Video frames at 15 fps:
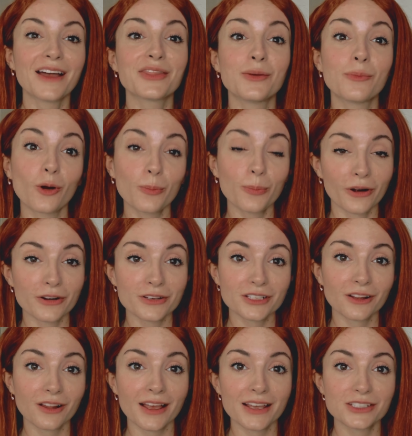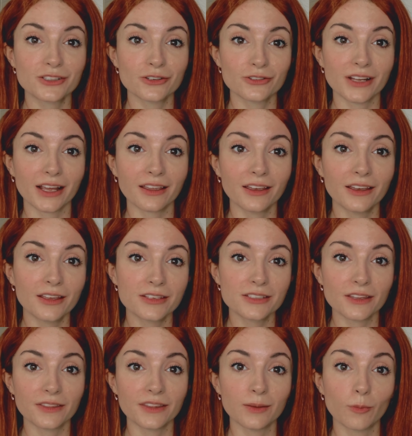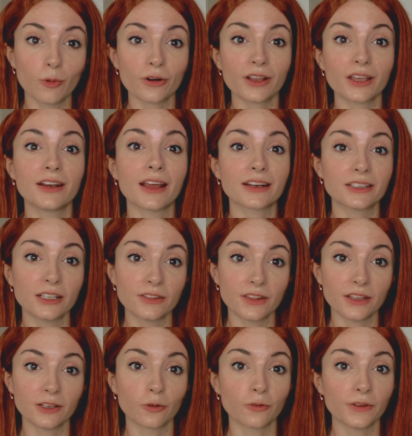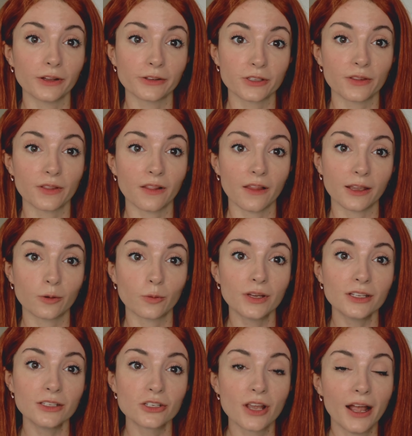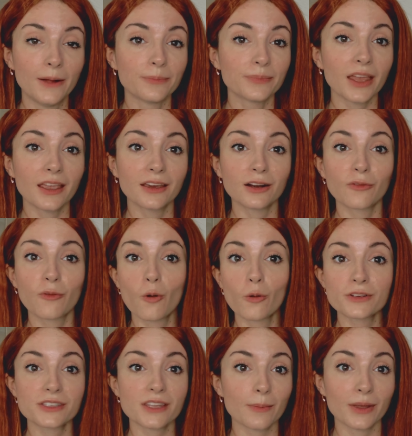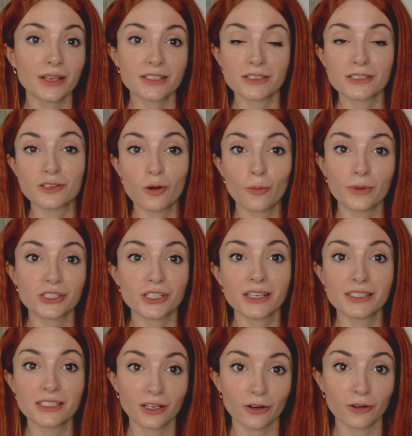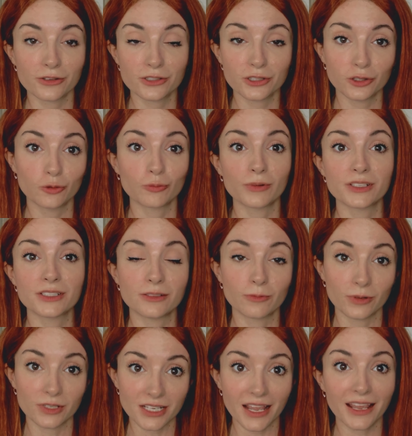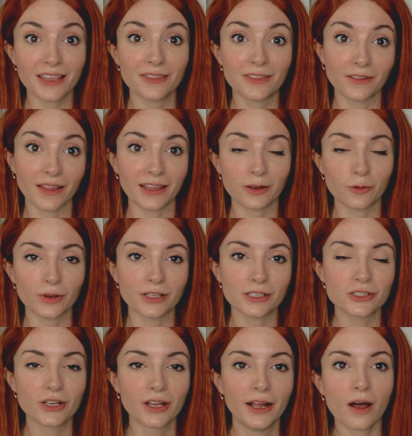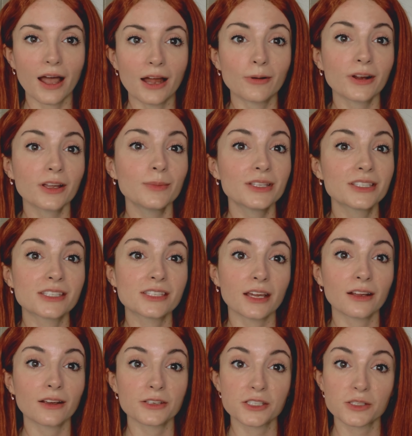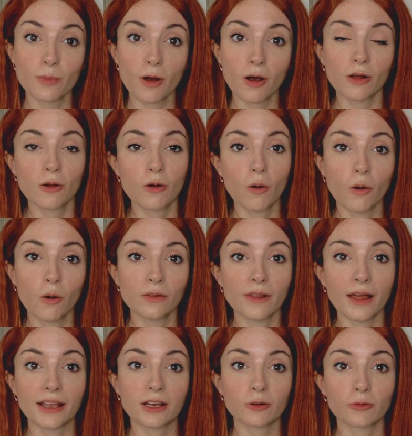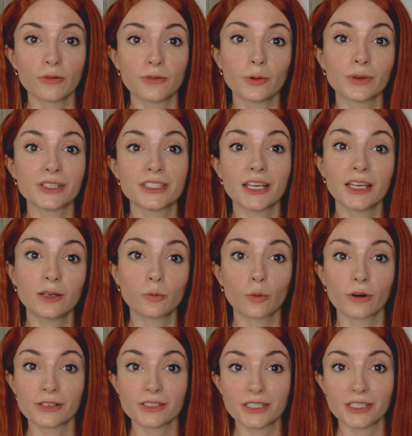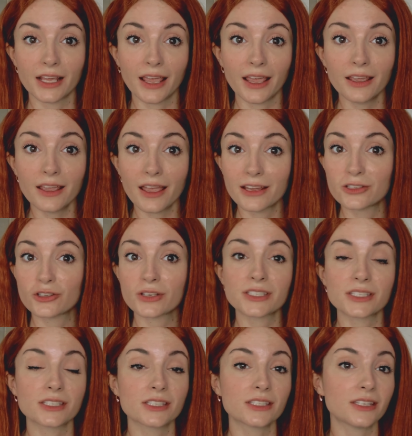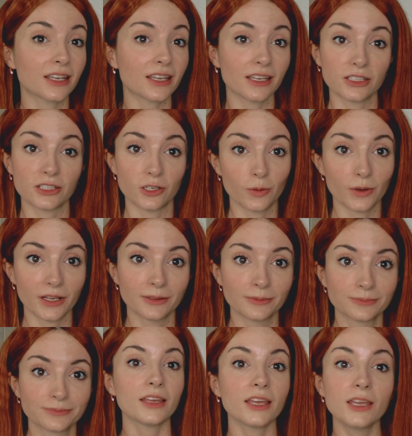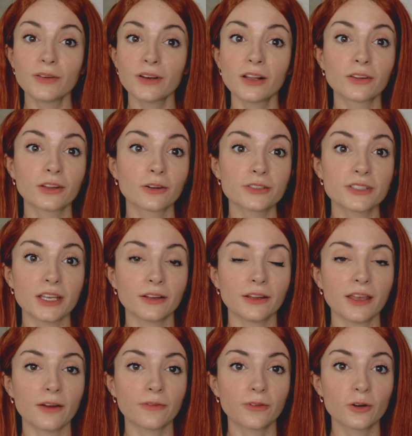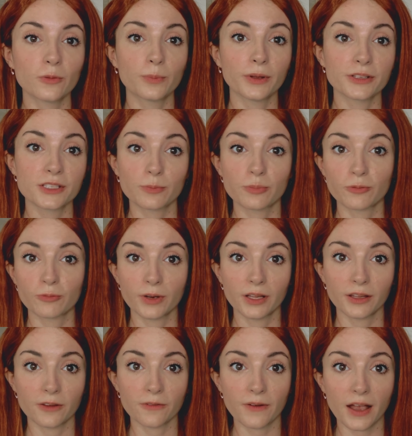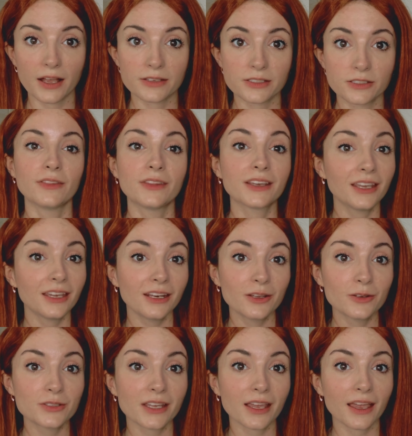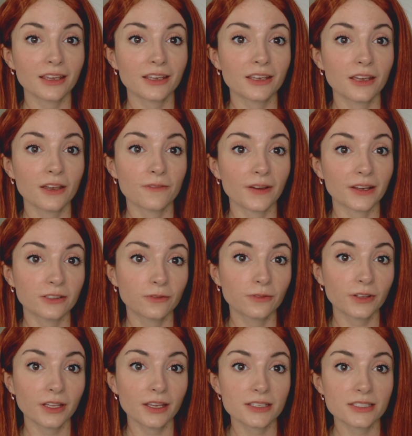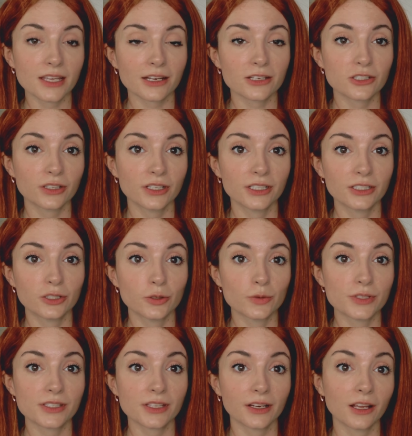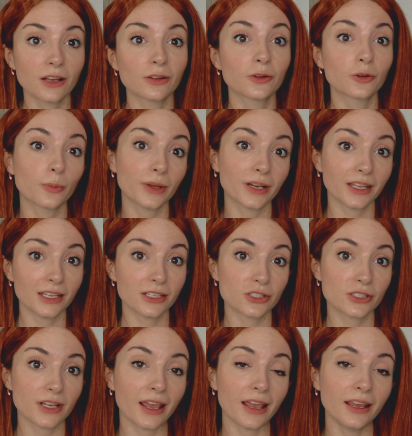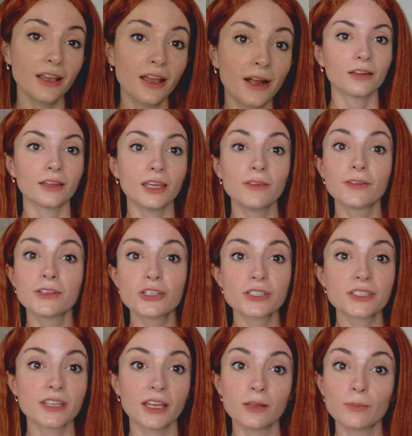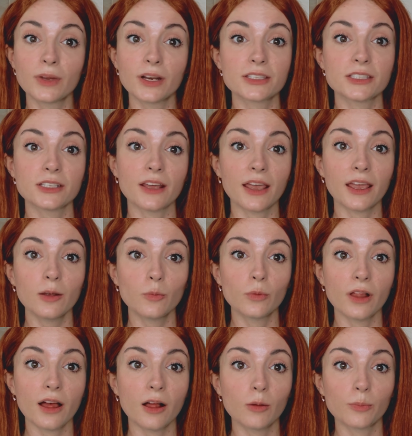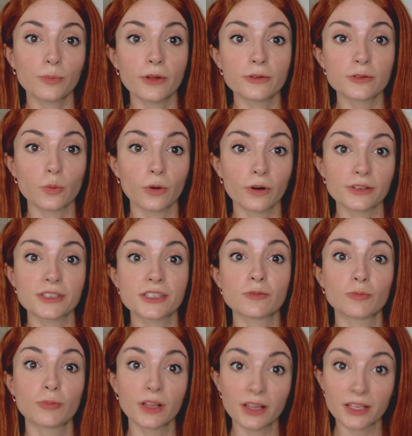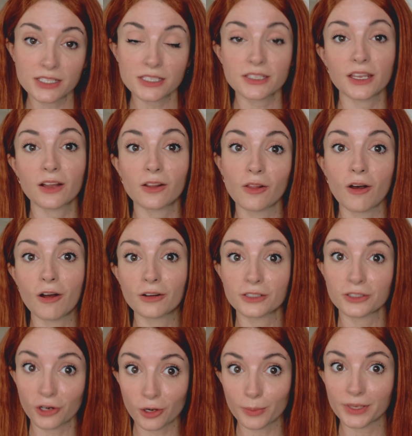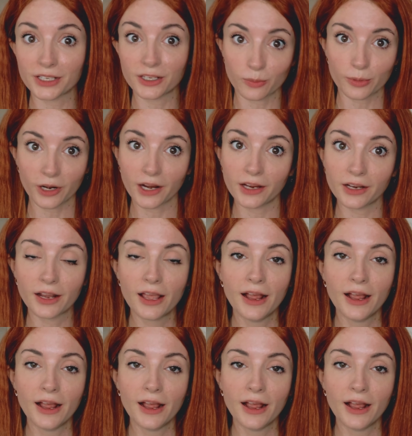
The more personalized your deck is, the more connected that you'll feel to the language, and of course that makes it so much easier to retain the language. I recommend setting a small goal like reviewing 10 words a day and just sticking to it. Even a little daily effort builds up really fast. The key to using Anki effectively is actually to study a little bit each day. Even just 10 minutes a day will help those words really stick long-term in your brain.